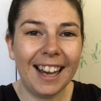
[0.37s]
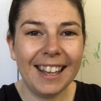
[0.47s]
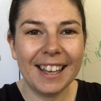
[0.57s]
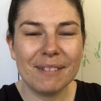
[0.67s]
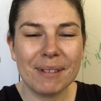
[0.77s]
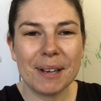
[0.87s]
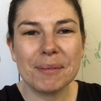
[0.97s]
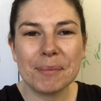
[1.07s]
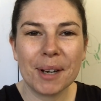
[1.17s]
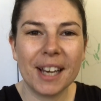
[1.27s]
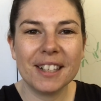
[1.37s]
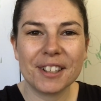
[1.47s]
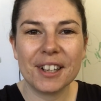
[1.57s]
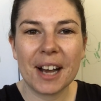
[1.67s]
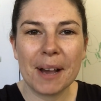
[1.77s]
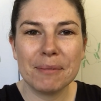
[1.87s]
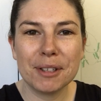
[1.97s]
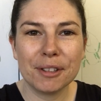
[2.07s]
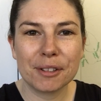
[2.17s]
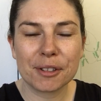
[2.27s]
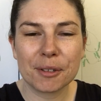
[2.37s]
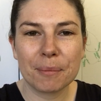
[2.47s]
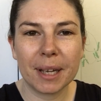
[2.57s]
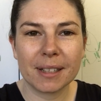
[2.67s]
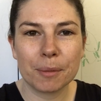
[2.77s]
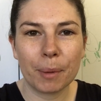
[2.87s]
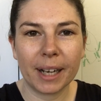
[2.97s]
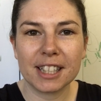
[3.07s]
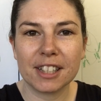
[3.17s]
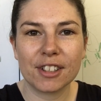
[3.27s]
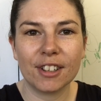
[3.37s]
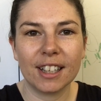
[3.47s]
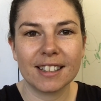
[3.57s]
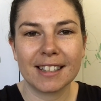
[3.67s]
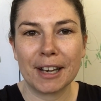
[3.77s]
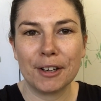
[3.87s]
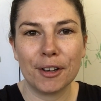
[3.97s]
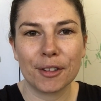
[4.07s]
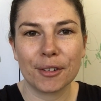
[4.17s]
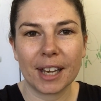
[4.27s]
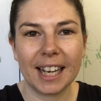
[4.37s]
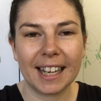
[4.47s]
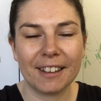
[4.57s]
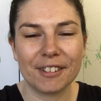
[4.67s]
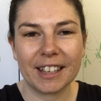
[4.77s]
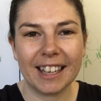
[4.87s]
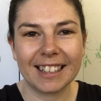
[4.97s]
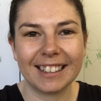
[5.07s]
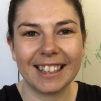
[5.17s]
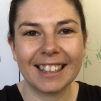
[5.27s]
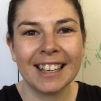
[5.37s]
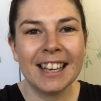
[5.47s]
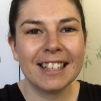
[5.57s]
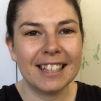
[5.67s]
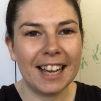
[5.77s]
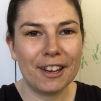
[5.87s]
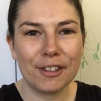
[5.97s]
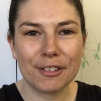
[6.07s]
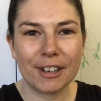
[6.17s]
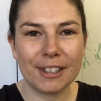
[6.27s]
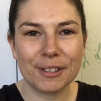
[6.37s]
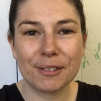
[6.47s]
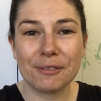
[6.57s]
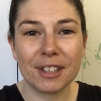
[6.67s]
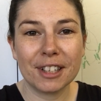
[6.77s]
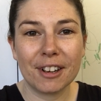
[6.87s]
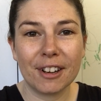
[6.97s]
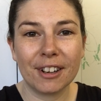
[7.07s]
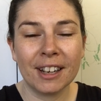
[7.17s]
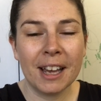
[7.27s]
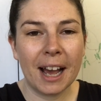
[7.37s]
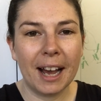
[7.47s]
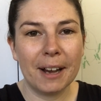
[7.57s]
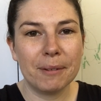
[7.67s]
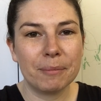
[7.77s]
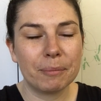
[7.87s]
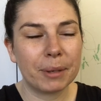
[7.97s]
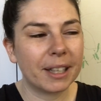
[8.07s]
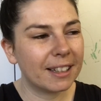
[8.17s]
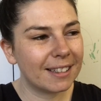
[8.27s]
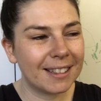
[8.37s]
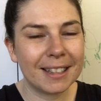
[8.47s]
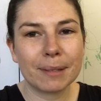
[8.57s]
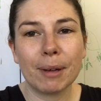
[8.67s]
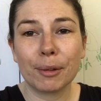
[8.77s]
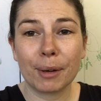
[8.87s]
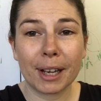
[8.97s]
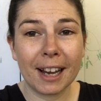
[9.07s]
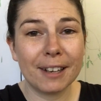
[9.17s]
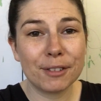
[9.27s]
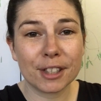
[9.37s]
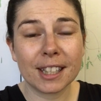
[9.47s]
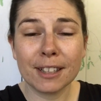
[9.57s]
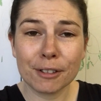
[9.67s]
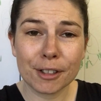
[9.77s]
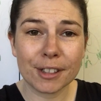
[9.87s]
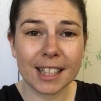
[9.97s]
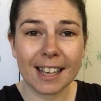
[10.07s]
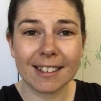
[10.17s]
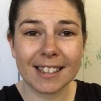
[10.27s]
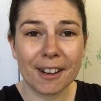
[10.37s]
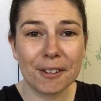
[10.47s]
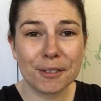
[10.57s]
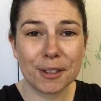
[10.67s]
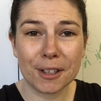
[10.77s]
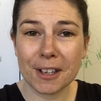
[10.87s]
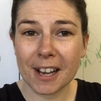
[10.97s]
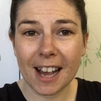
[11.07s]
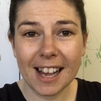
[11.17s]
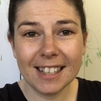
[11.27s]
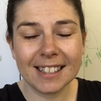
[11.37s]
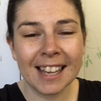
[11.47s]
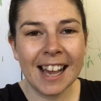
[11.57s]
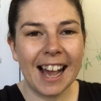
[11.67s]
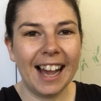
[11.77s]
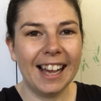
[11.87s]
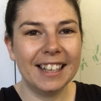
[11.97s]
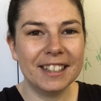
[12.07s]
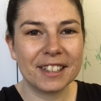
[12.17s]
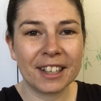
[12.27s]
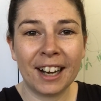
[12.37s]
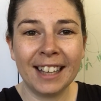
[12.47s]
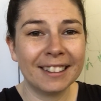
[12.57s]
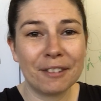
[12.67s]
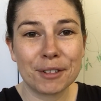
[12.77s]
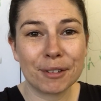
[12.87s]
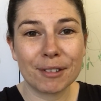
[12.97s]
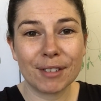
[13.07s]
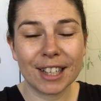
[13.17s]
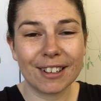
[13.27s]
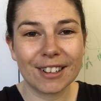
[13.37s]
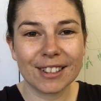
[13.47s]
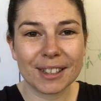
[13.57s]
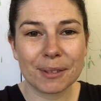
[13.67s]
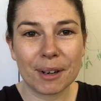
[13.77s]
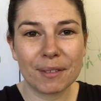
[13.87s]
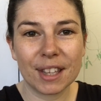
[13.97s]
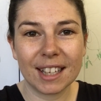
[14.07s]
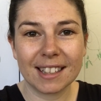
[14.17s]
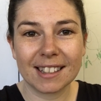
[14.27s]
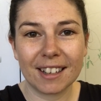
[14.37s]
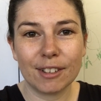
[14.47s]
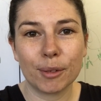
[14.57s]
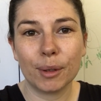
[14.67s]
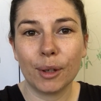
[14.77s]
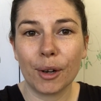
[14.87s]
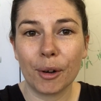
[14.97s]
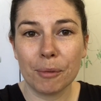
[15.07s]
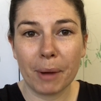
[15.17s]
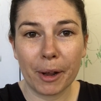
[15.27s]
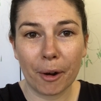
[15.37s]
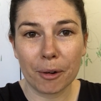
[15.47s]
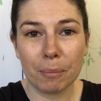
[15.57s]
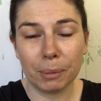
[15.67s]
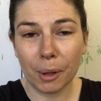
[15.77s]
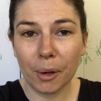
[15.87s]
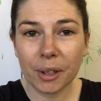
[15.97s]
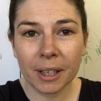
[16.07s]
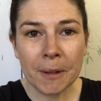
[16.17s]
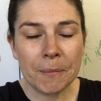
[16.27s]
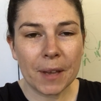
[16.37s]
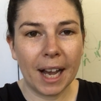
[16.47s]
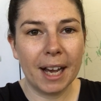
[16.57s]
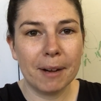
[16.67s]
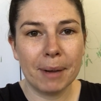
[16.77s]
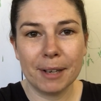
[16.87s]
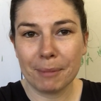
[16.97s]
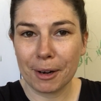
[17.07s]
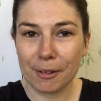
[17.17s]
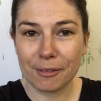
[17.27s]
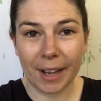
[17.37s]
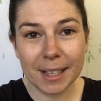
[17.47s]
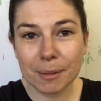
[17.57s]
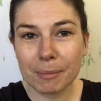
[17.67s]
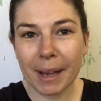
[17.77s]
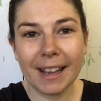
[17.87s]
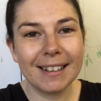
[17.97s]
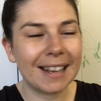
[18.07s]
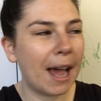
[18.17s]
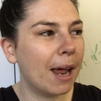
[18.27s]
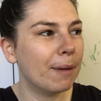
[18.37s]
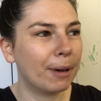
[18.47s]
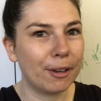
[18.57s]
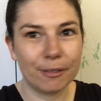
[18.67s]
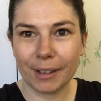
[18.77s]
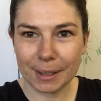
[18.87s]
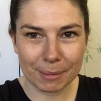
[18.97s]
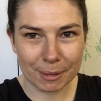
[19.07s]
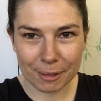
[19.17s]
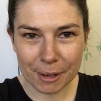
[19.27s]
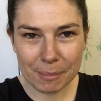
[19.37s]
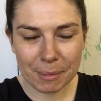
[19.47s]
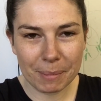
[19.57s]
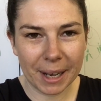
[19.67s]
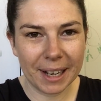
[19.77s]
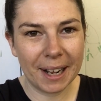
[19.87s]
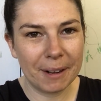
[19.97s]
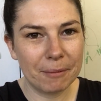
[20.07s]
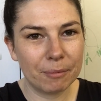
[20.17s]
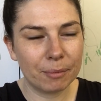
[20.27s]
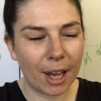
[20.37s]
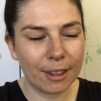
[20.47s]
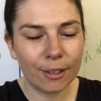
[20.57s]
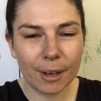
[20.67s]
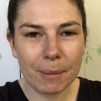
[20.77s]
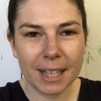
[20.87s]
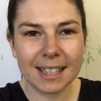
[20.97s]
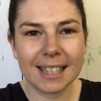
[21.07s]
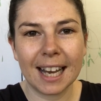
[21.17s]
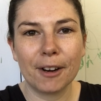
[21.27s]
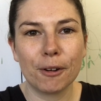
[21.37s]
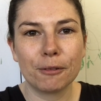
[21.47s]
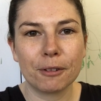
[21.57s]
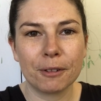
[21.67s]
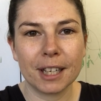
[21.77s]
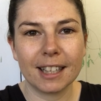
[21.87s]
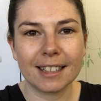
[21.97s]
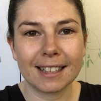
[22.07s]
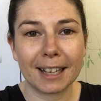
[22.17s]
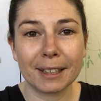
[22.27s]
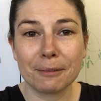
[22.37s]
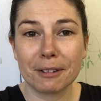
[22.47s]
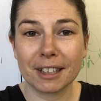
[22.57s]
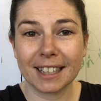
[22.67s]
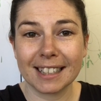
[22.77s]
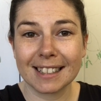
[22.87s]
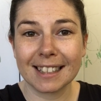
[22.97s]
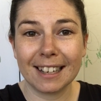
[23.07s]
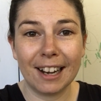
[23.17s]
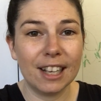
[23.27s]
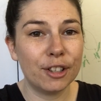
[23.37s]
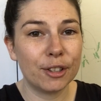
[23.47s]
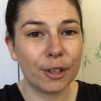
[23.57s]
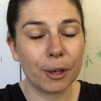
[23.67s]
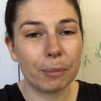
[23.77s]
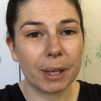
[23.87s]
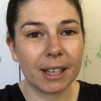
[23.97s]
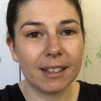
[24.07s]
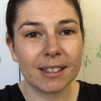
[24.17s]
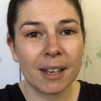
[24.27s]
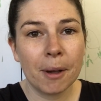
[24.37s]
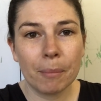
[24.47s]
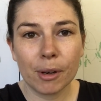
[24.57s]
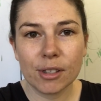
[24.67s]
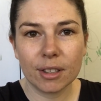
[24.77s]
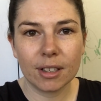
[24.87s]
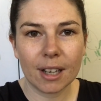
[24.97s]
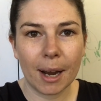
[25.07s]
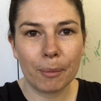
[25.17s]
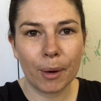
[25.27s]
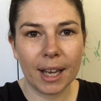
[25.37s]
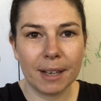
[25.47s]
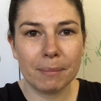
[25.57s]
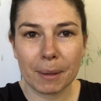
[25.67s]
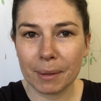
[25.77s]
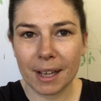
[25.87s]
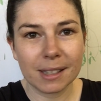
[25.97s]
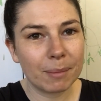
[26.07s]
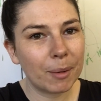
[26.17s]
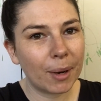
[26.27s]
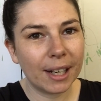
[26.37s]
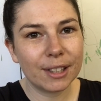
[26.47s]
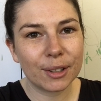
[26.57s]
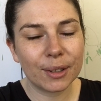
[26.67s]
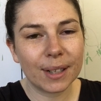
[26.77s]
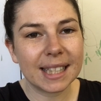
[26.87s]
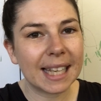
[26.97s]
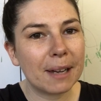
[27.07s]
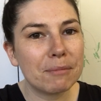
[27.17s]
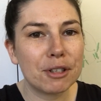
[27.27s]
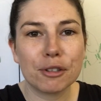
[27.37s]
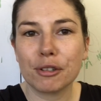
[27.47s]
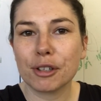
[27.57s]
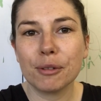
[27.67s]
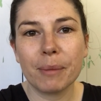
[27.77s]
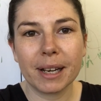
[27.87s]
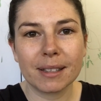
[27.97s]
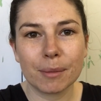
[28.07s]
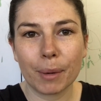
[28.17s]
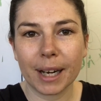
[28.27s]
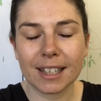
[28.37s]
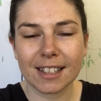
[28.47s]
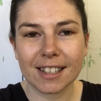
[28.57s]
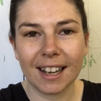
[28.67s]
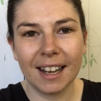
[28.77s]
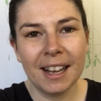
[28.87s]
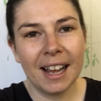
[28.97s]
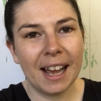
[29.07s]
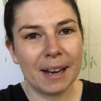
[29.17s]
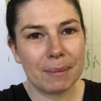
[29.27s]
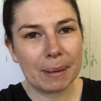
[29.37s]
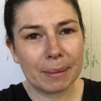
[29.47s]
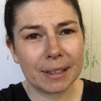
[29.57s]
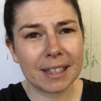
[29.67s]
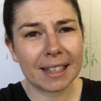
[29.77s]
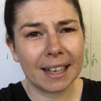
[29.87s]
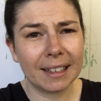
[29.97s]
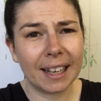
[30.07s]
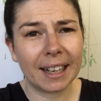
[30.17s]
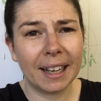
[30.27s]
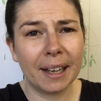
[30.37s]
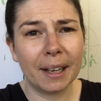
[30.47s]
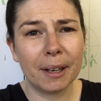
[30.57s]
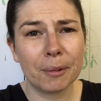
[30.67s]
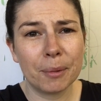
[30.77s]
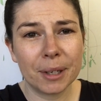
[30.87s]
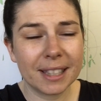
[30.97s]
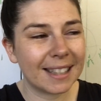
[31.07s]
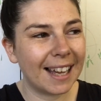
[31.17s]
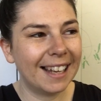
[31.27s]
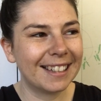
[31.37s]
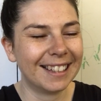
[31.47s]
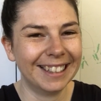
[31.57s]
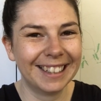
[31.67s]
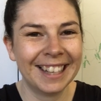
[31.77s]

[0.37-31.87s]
Hi there, my name's Miranda and I'm the nutritional medicine practitioner at the Sun and Earth Organic Healthcare Clinic. Today I thought I'd do a video because this month we're kind of just introducing ourselves to you guys, and I love doing videos. It's one of the things that I do a lot on my own blog and my own Facebook page and my own Facebook group, but I thought I might start off with exactly what it is that I do, because most of the time when people ask me what I do, I say I'm a nutritional medicine practitioner and people are just kind of like, what is that?